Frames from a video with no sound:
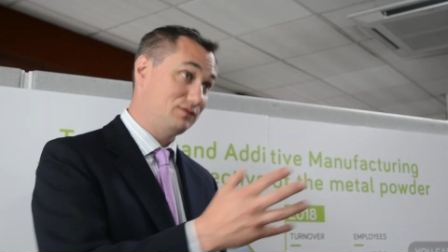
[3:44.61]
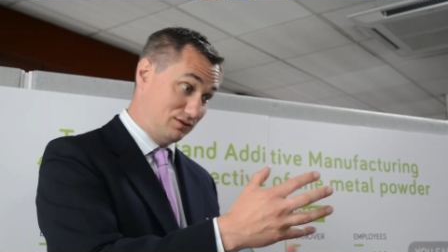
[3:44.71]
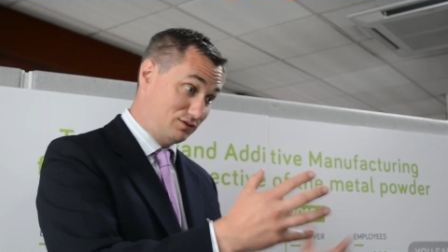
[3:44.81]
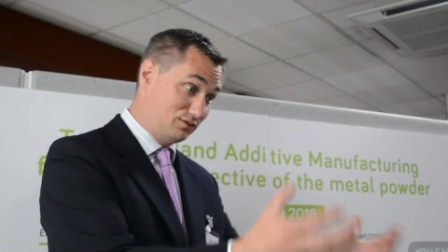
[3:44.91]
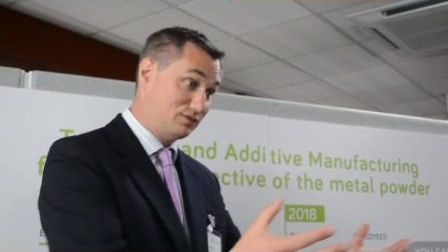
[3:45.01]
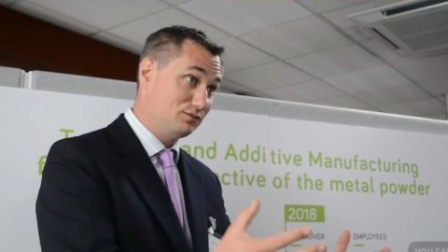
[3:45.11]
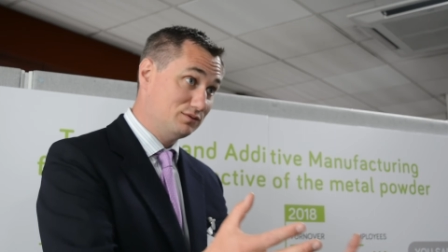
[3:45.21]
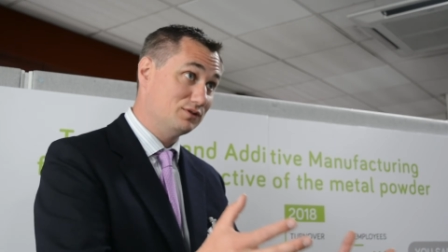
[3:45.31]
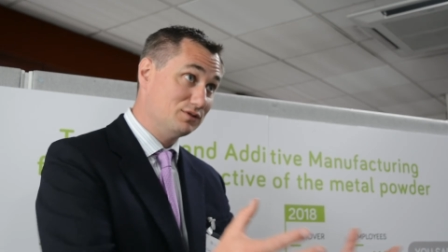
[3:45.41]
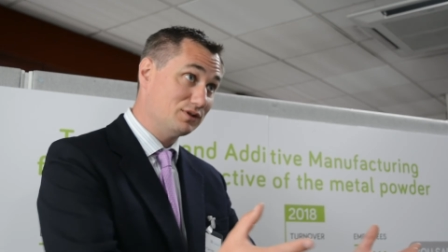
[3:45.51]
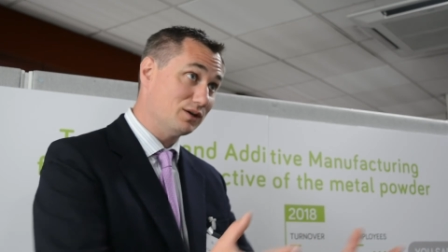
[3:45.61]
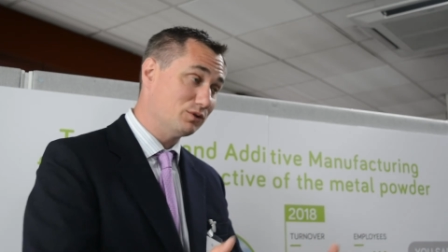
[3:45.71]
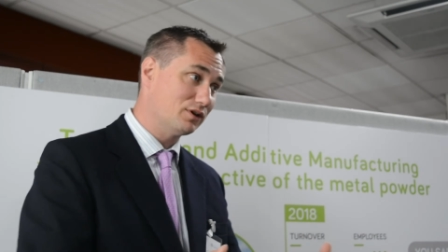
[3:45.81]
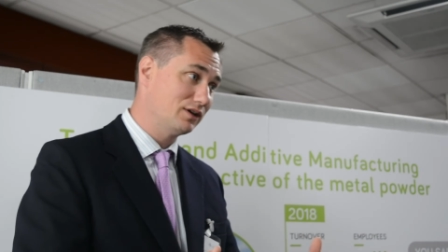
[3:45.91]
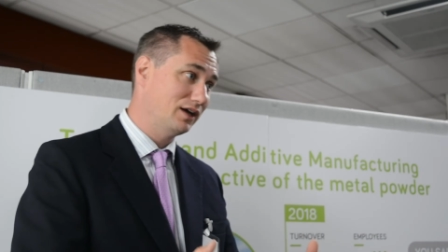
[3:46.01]
to, do, to, to do that
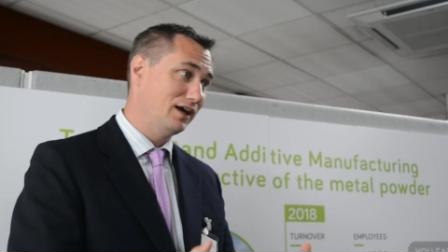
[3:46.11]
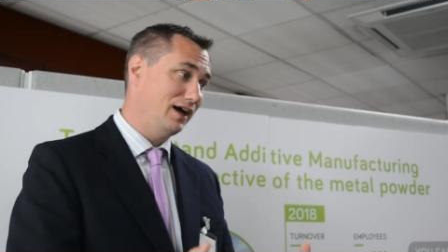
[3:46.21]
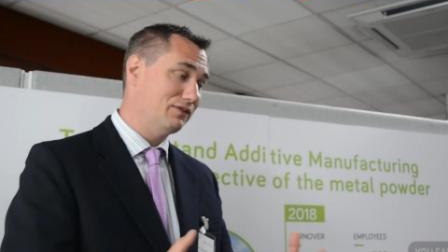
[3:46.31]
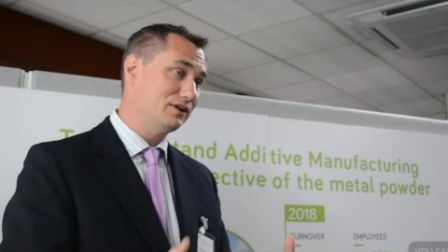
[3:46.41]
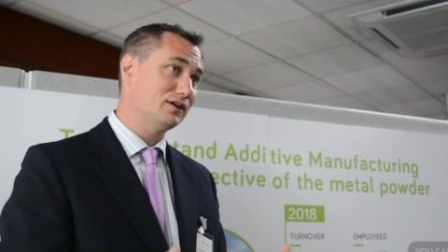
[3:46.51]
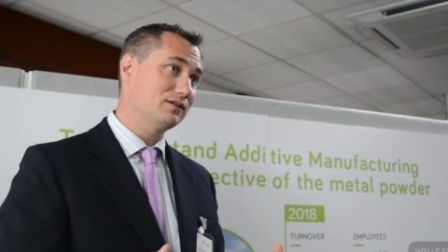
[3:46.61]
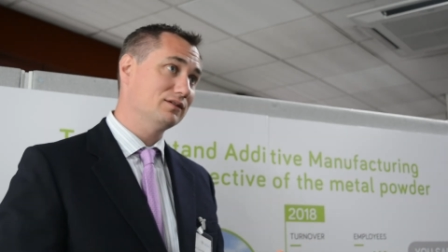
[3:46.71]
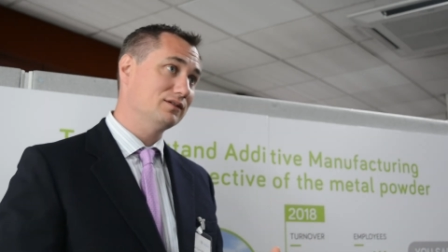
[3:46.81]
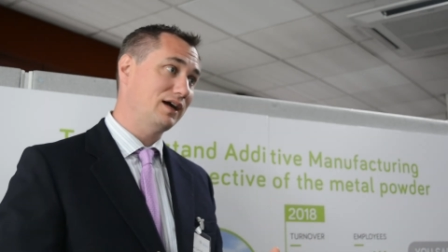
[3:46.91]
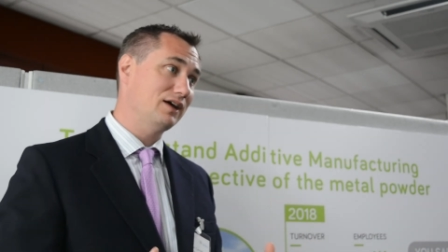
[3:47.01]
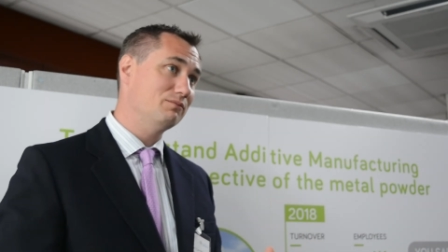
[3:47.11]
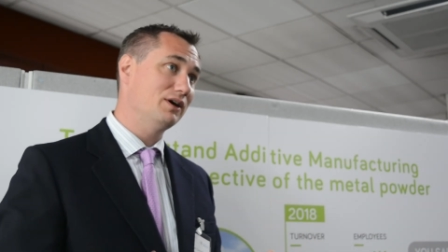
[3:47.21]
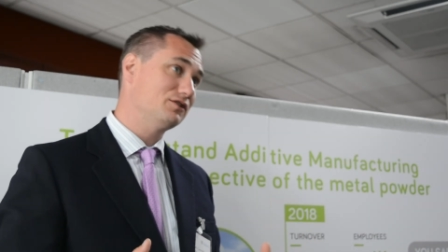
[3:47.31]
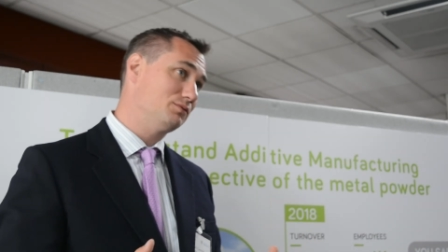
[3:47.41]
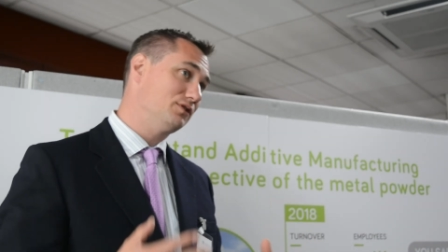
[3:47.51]
work and they're not going to have
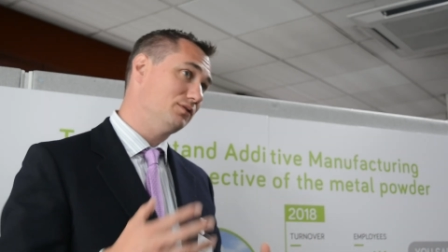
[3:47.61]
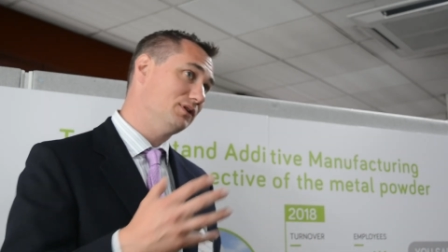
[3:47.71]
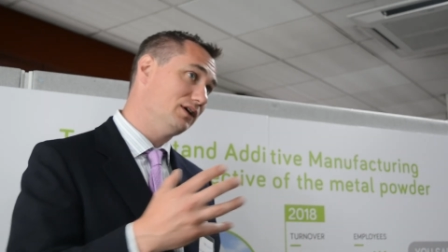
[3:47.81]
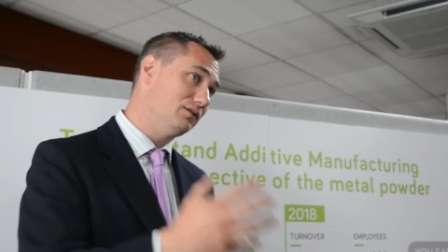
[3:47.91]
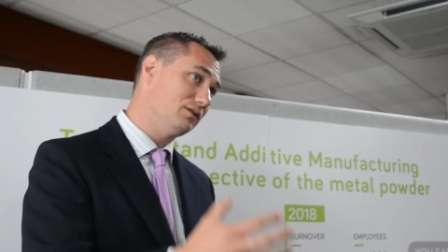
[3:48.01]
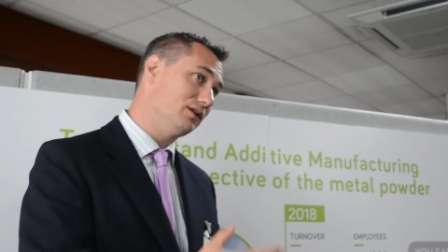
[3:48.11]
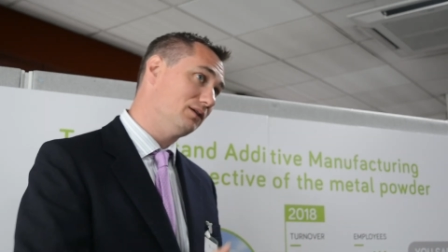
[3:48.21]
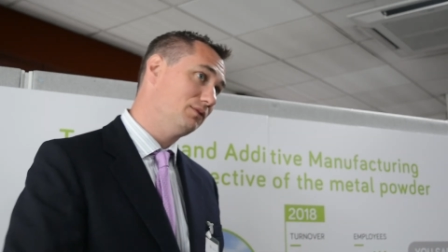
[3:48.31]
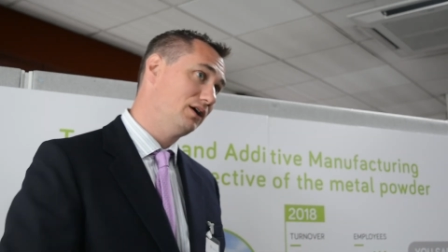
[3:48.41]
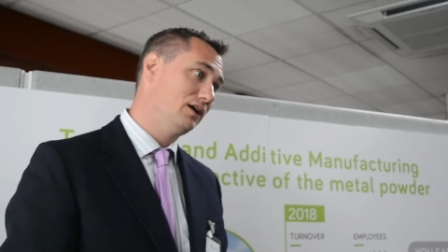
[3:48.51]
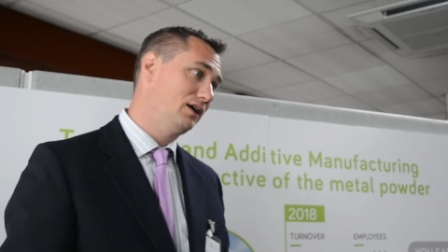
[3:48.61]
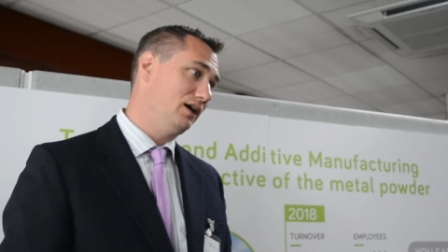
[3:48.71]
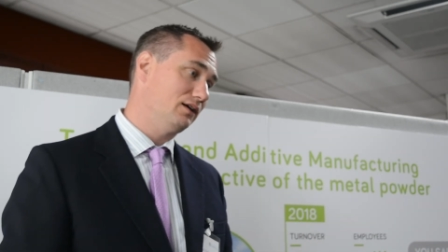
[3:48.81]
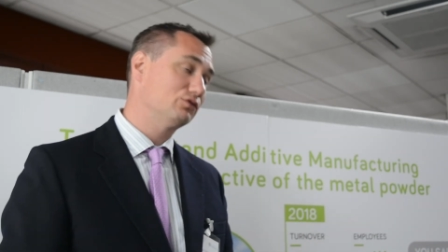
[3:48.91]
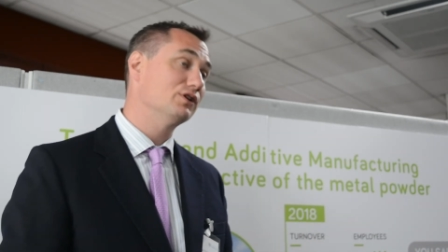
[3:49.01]
management coming down on them
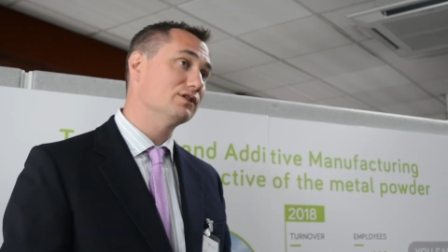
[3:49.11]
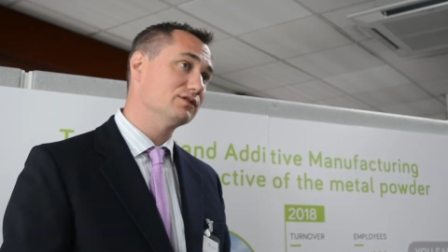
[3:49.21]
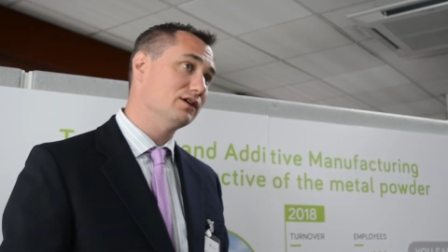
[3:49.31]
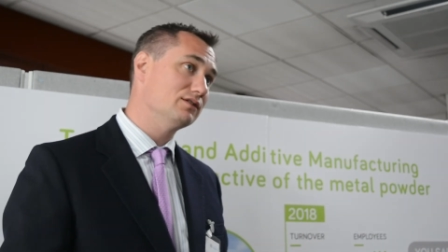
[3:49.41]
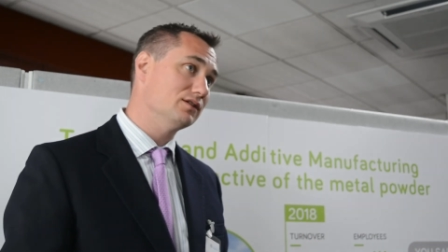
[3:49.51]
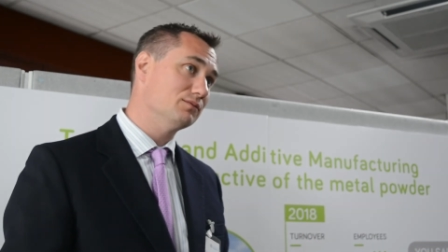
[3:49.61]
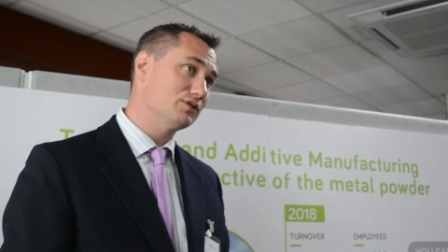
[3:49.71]
and criticising them.